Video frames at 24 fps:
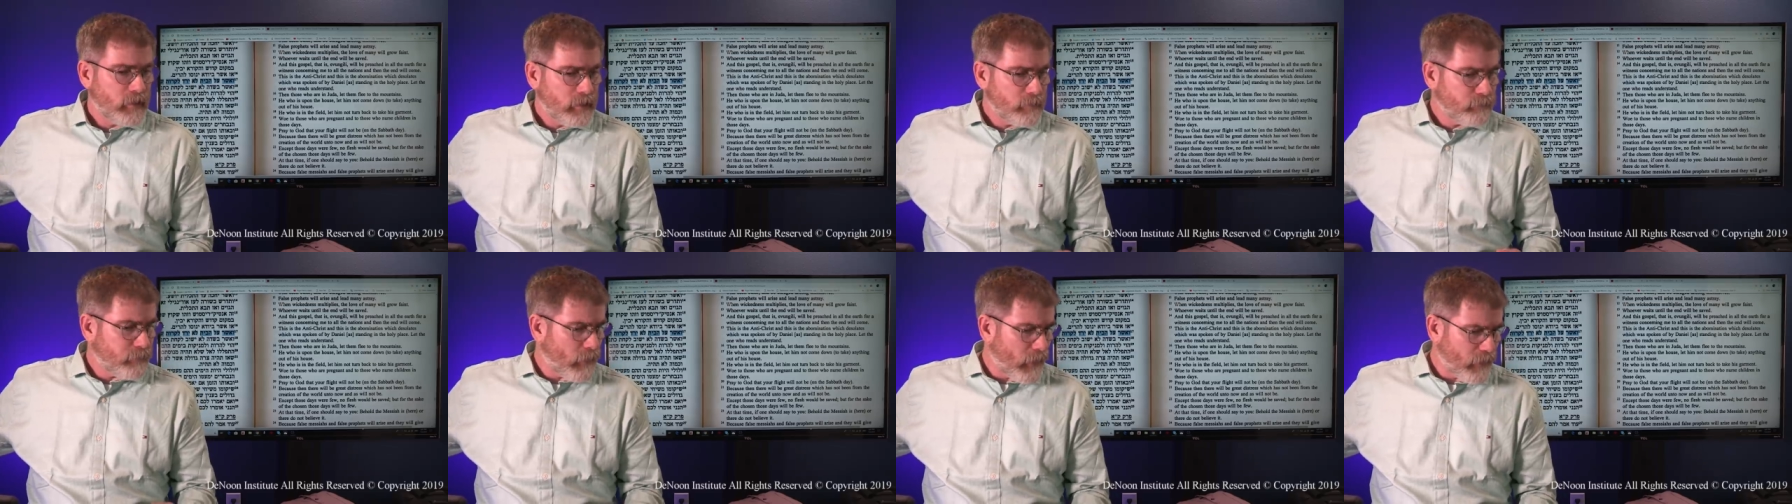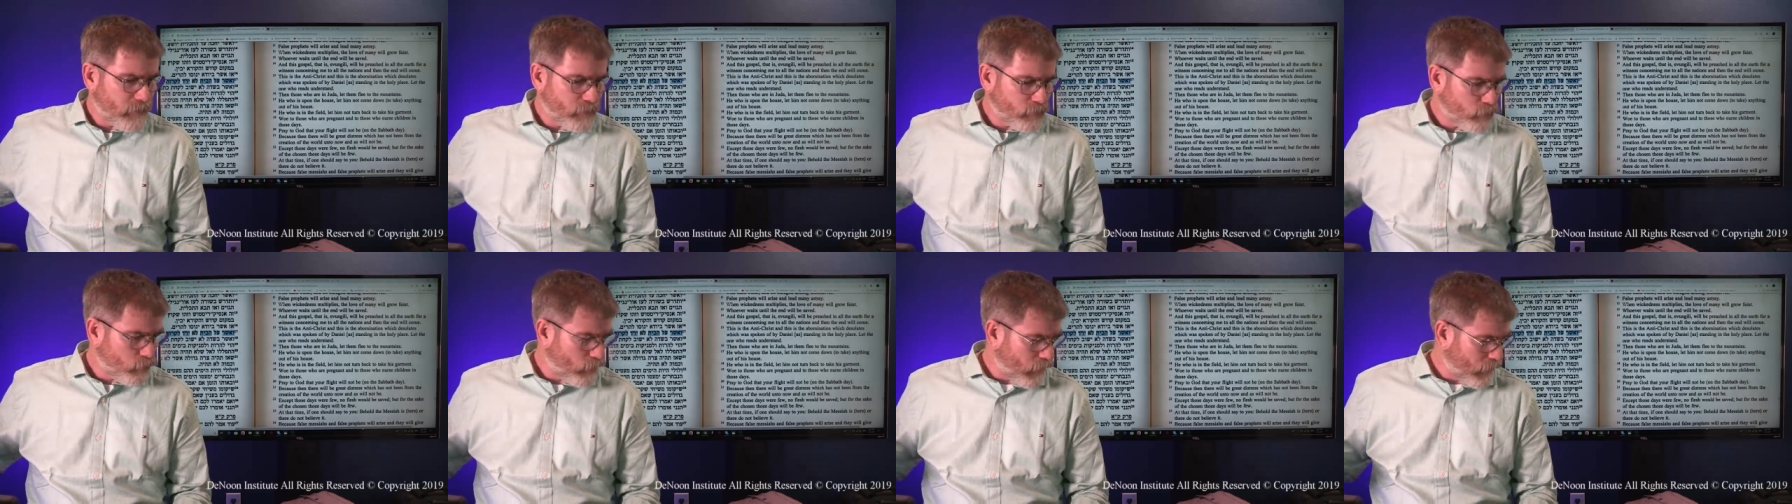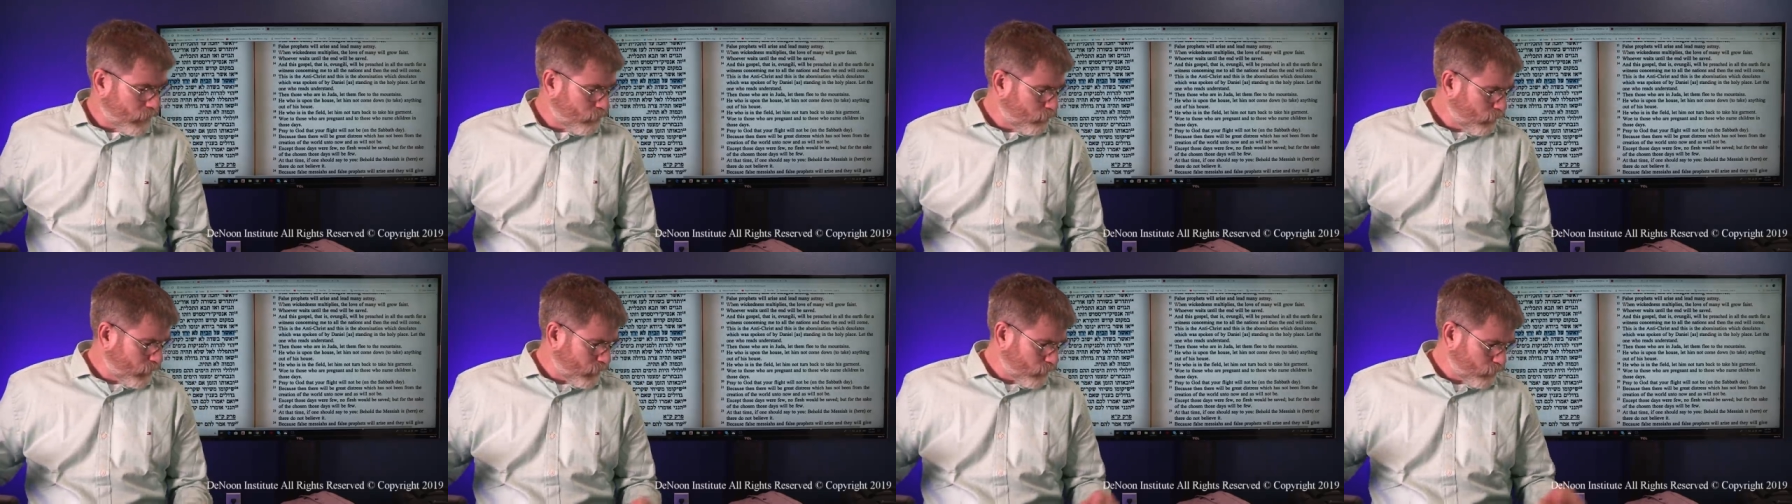And by the way,
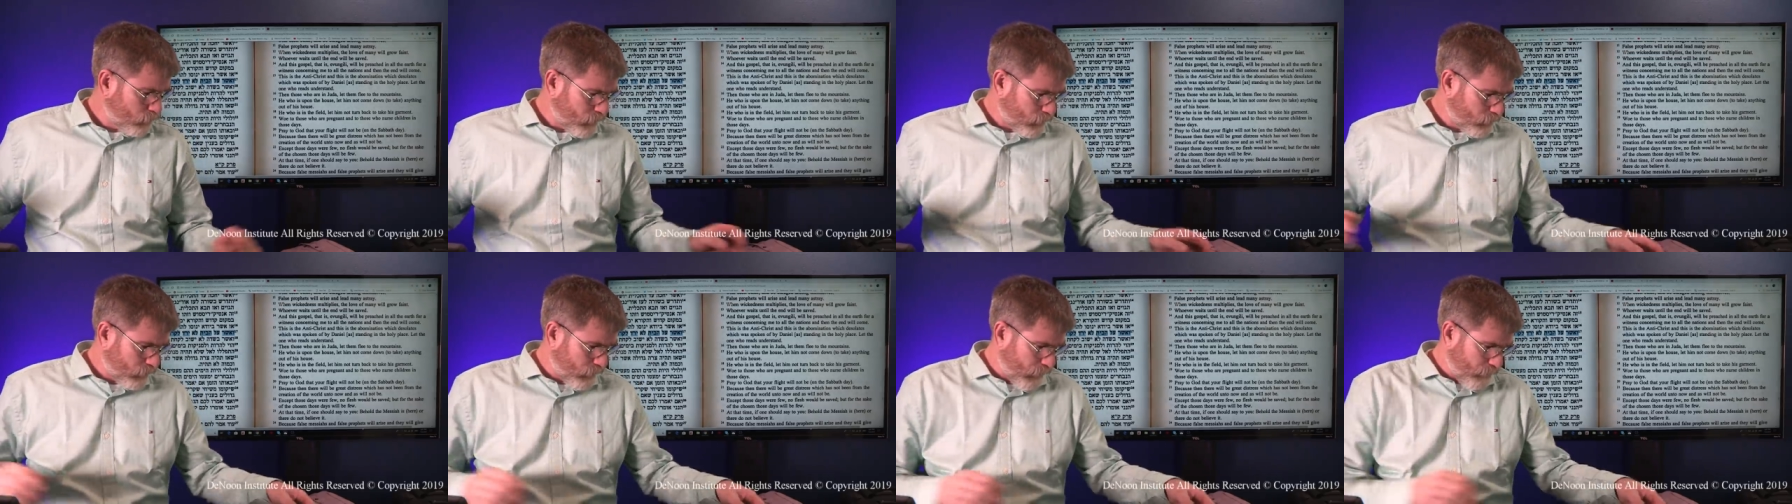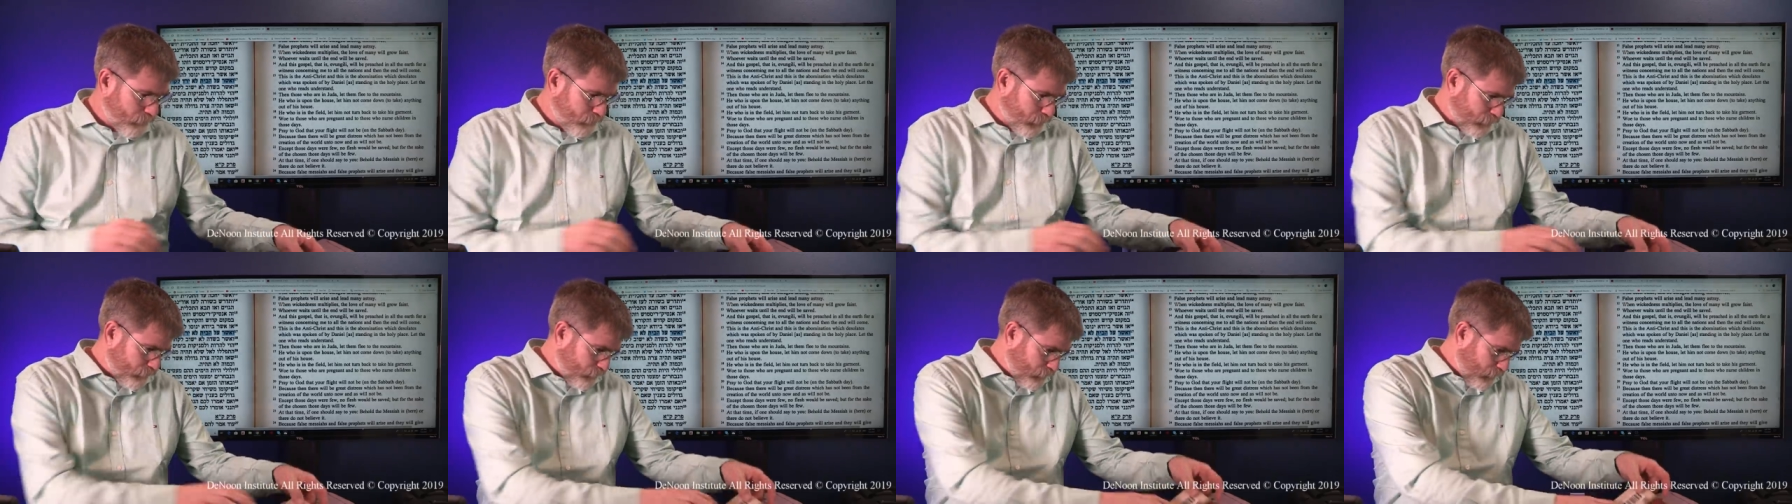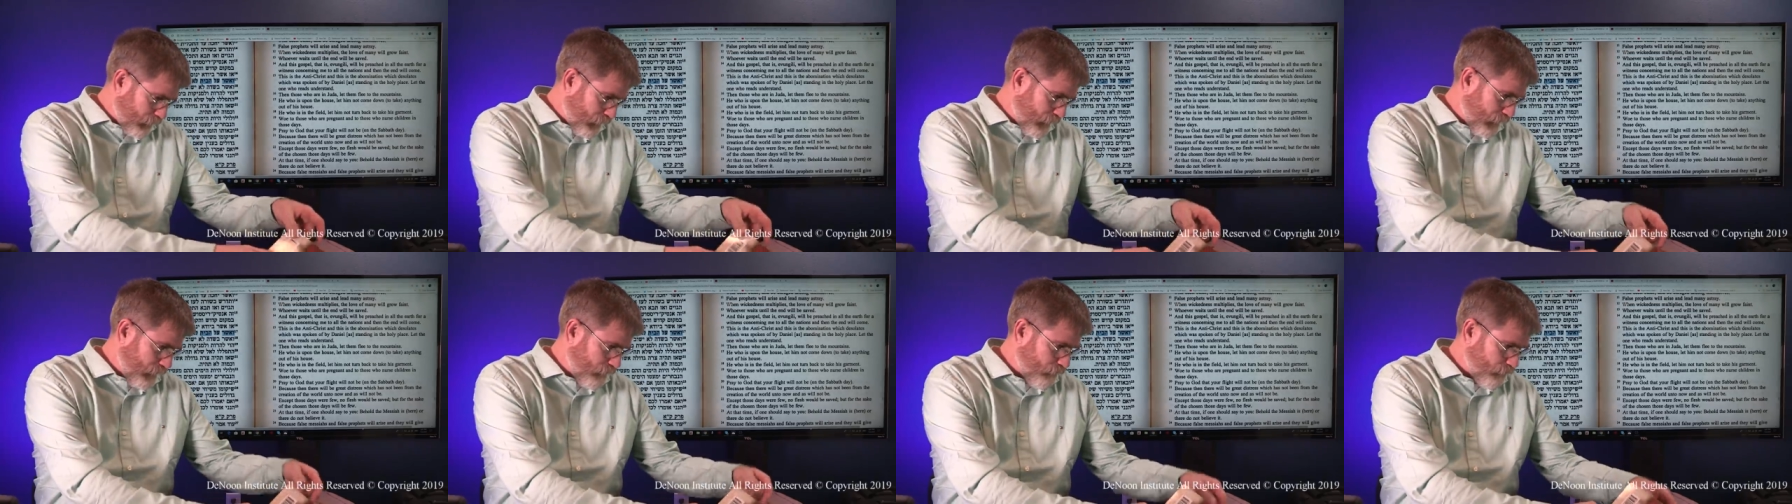where, where did I put
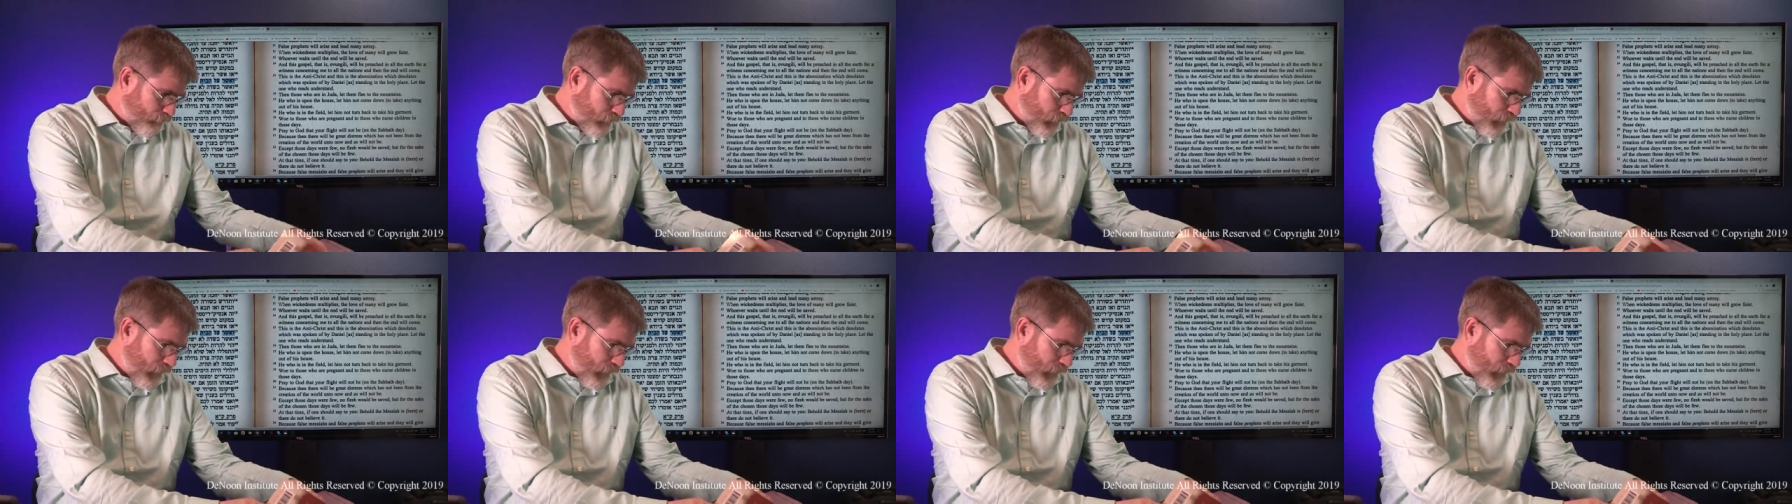that?